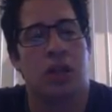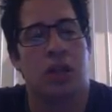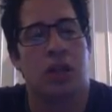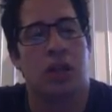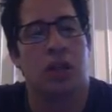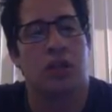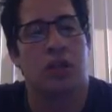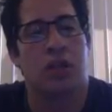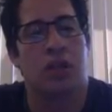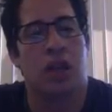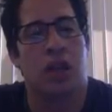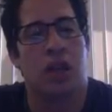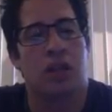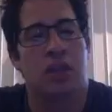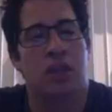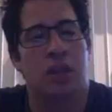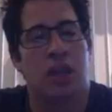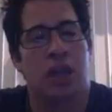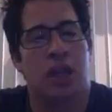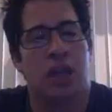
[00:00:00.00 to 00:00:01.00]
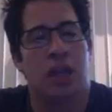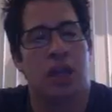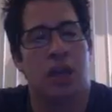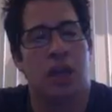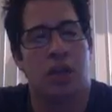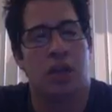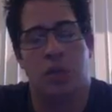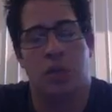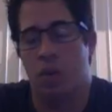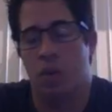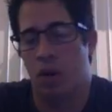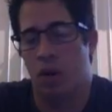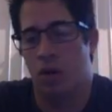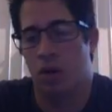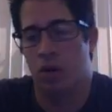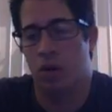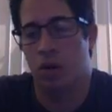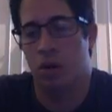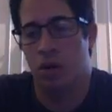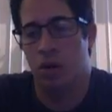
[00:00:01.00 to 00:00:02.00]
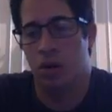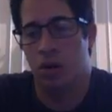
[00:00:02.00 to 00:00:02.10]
It's not sliding down the wall.